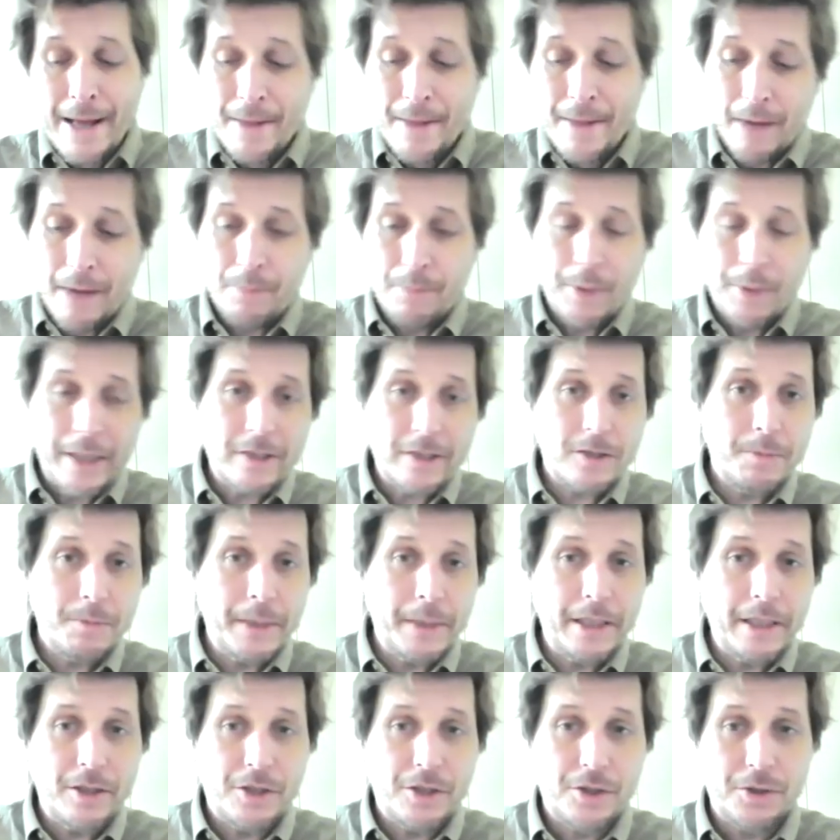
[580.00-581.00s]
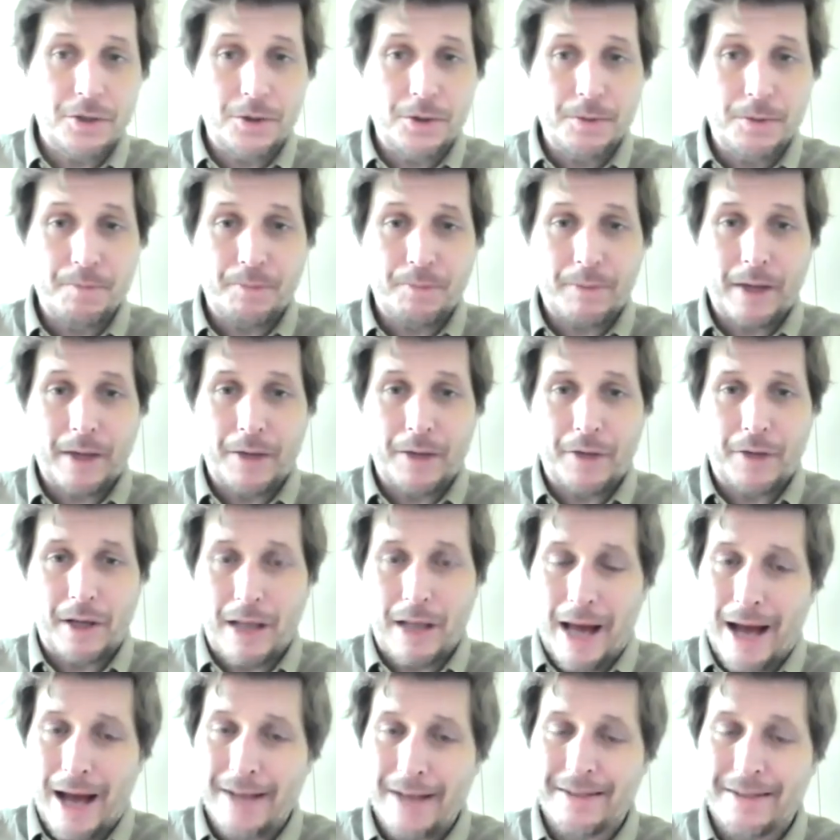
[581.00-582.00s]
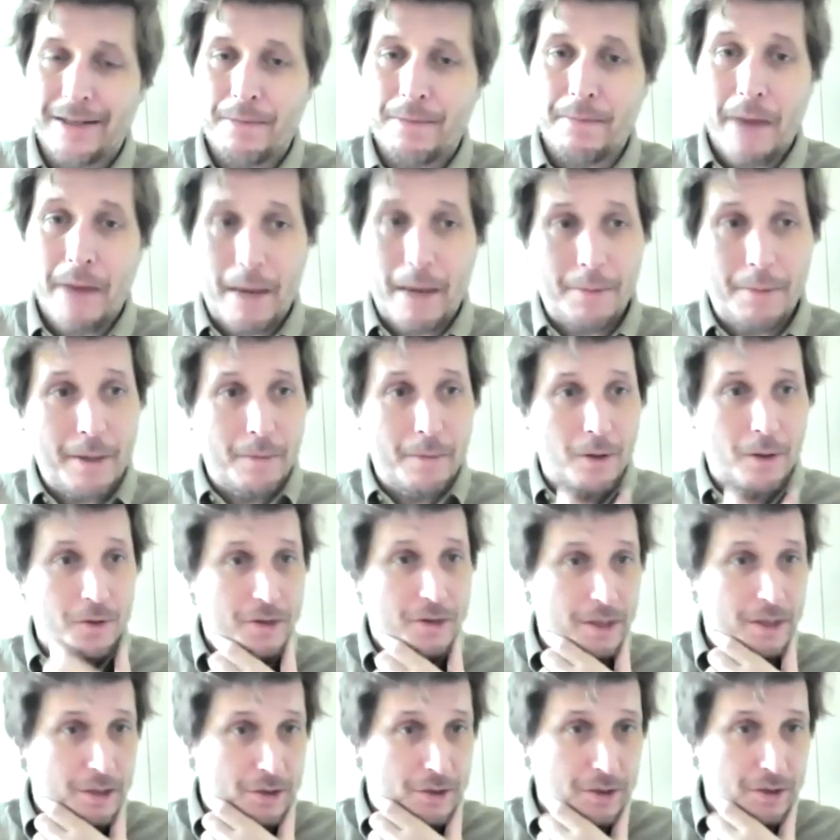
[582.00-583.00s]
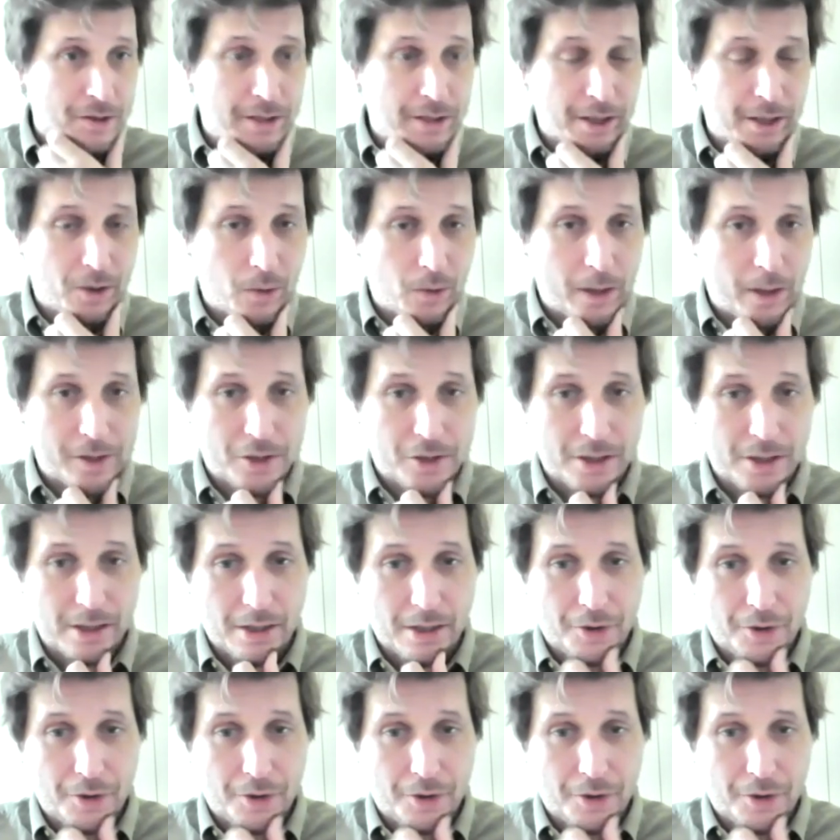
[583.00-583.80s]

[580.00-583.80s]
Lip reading: That brings me to the last and maybe most interesting question.